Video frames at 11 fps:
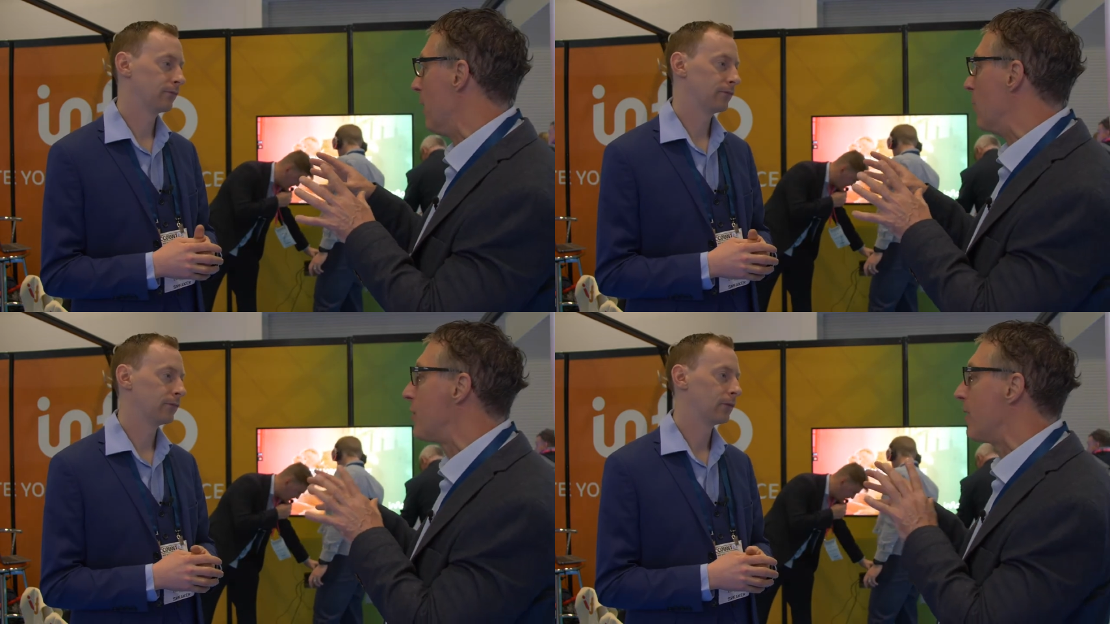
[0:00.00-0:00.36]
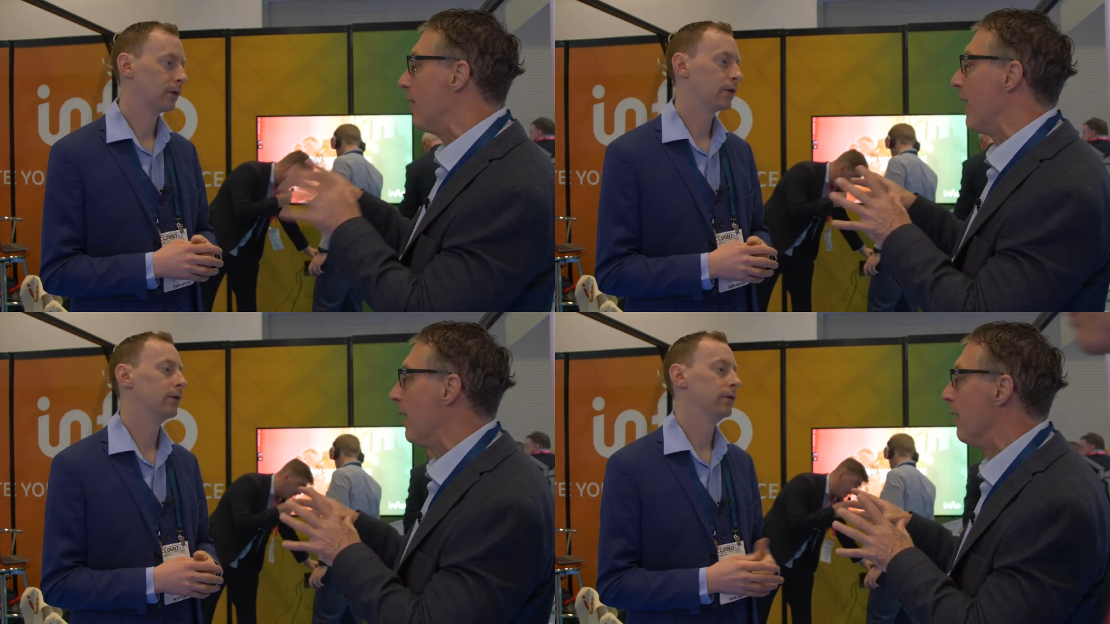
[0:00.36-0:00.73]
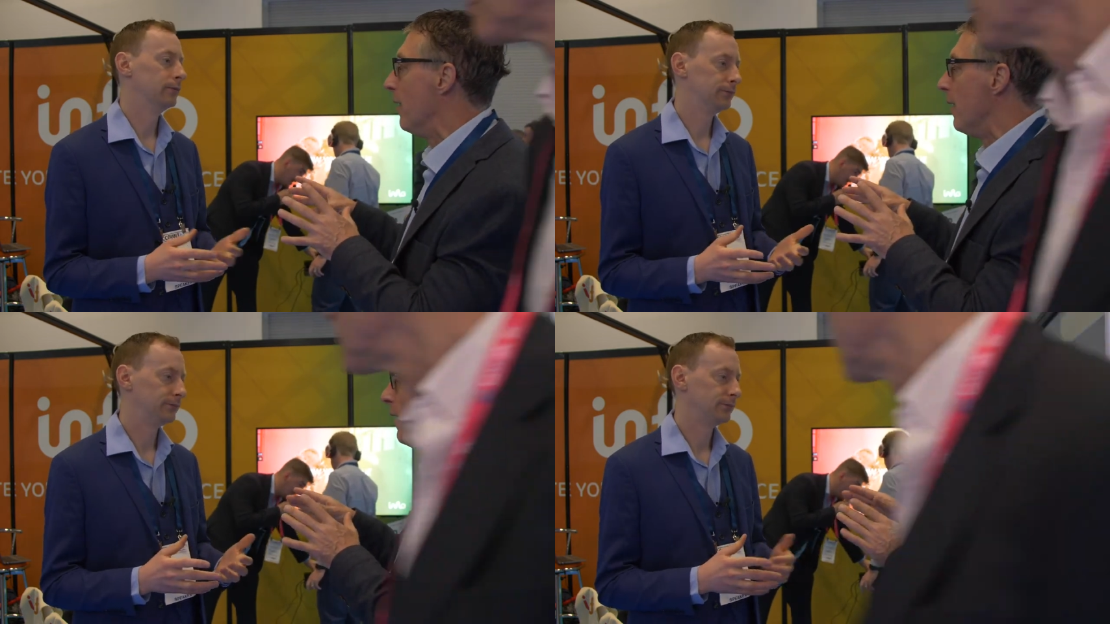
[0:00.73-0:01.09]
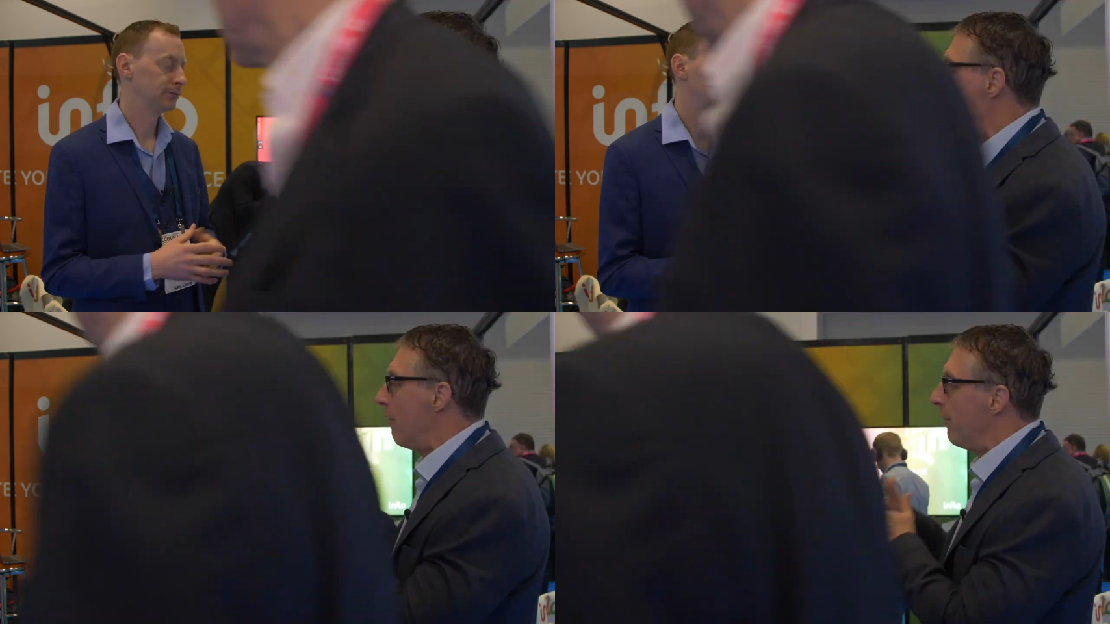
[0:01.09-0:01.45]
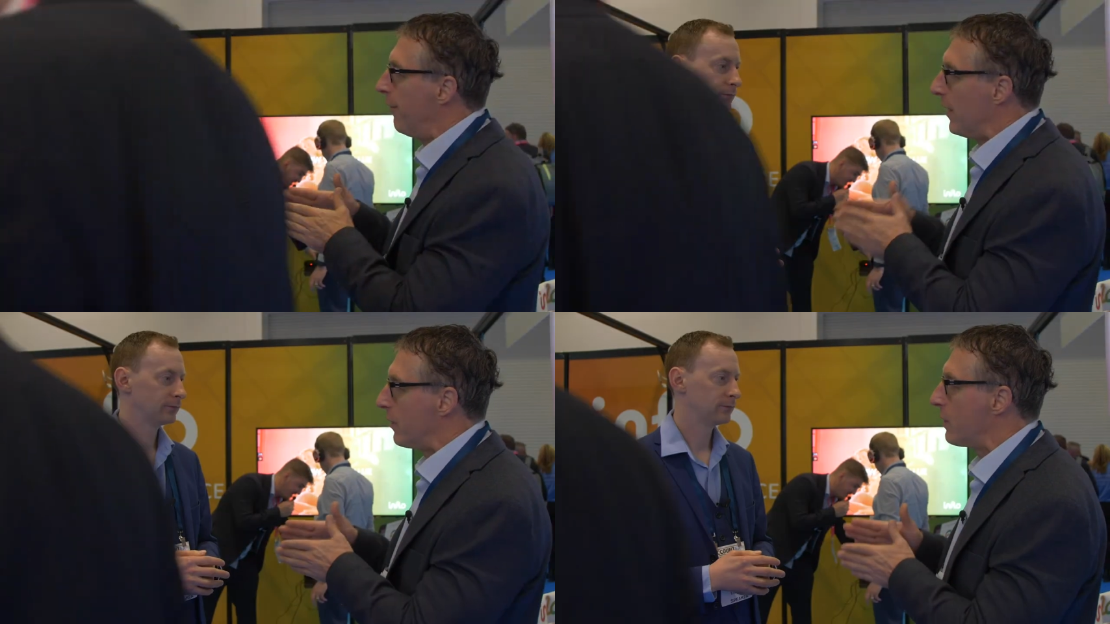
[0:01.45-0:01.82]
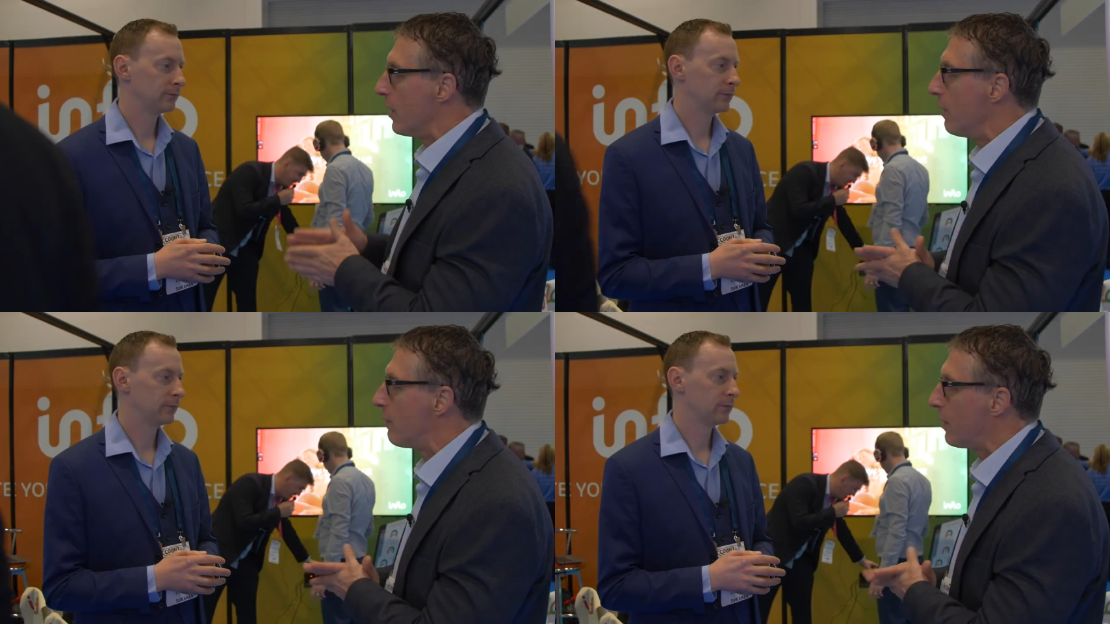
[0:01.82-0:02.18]
Speaker 1: most of it how
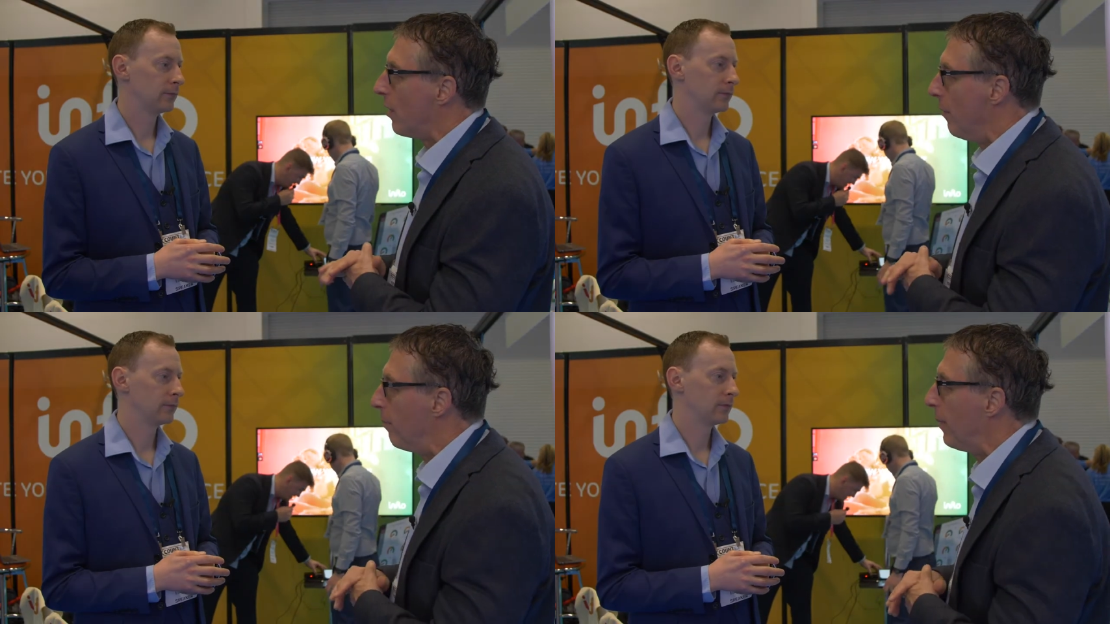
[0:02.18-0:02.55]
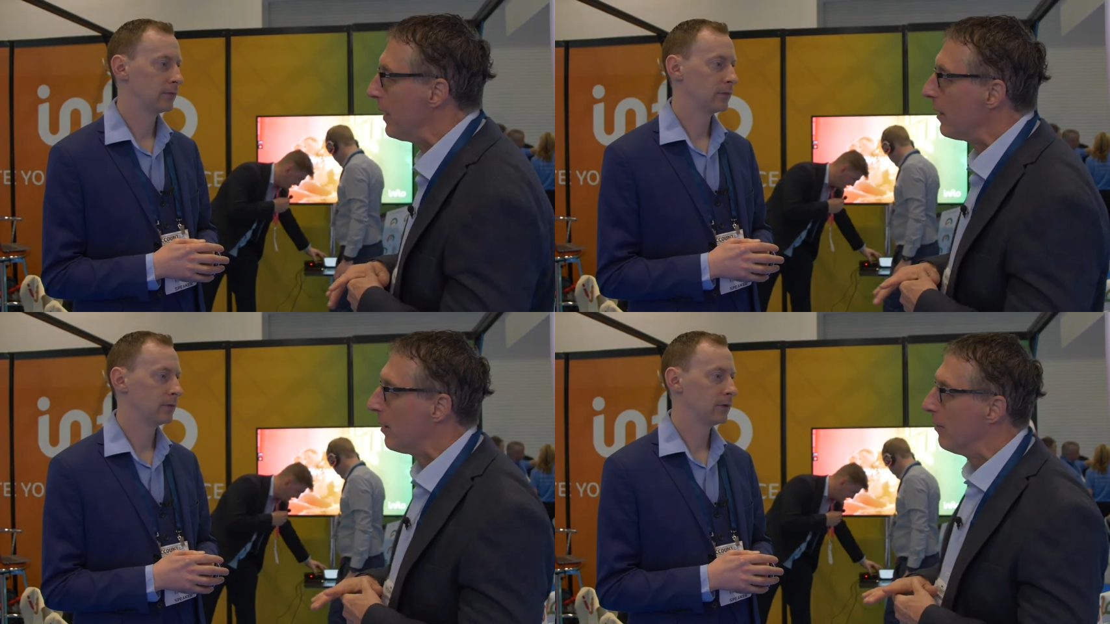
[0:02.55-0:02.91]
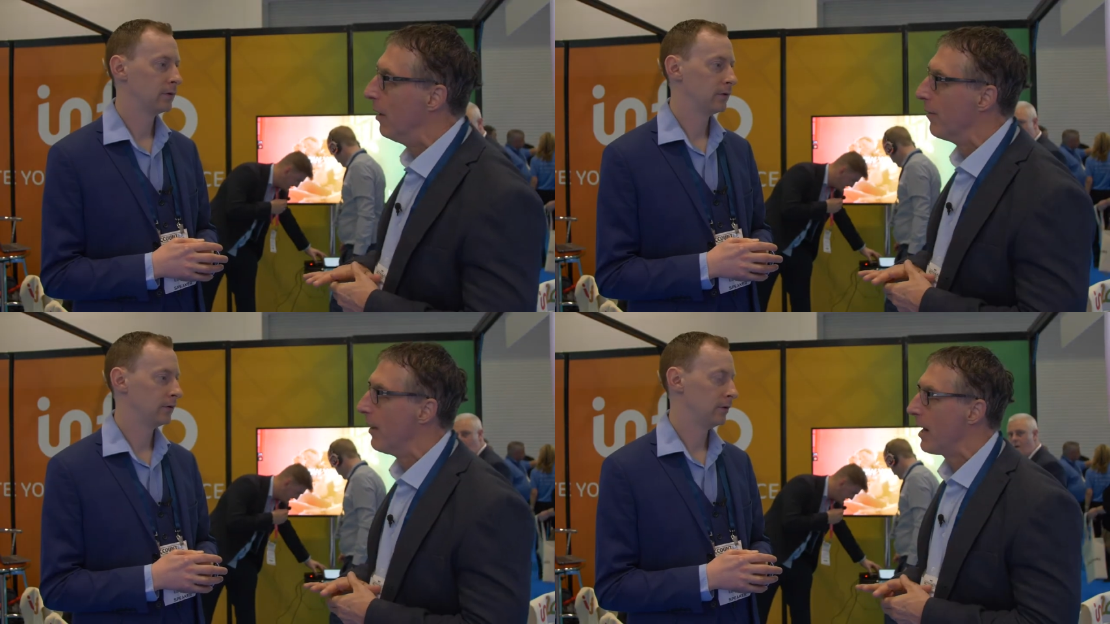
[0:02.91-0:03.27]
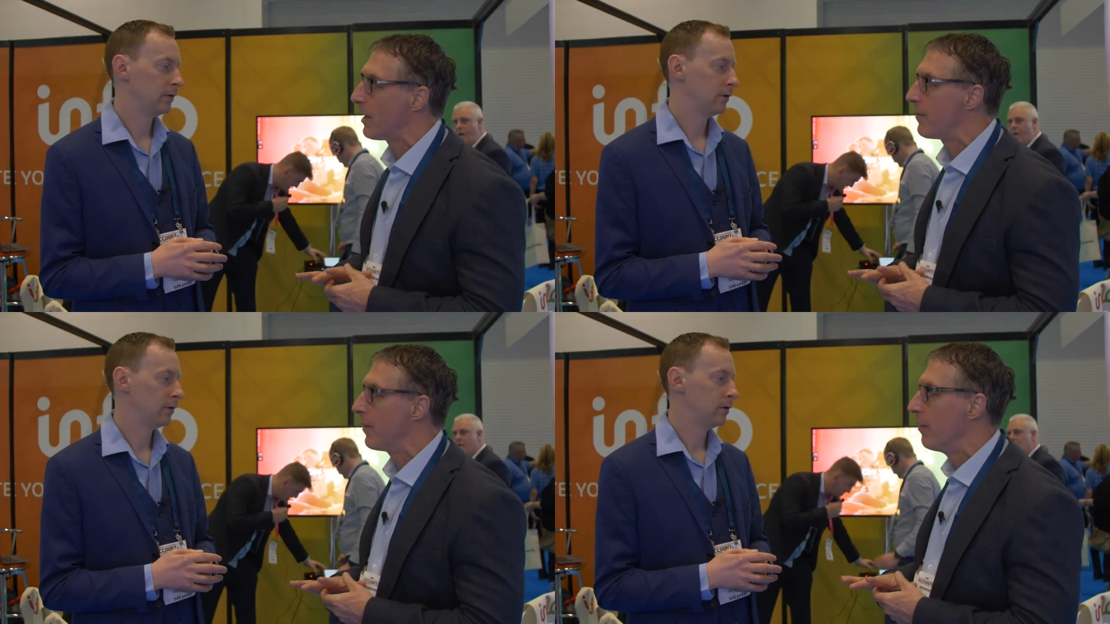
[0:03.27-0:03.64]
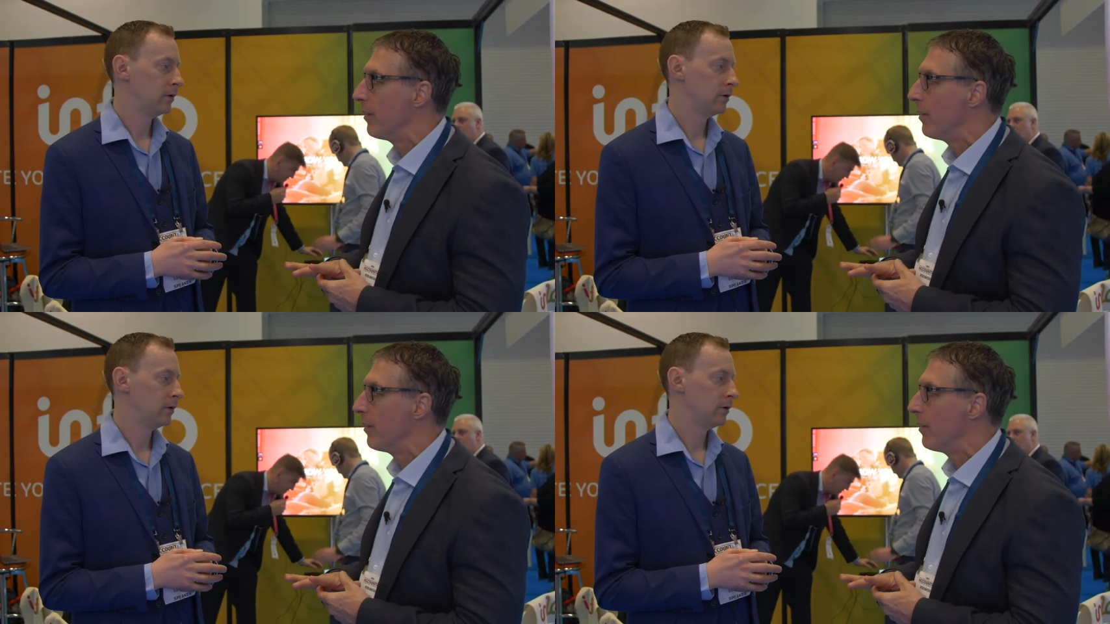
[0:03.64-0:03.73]
fixed are you to compete over the next few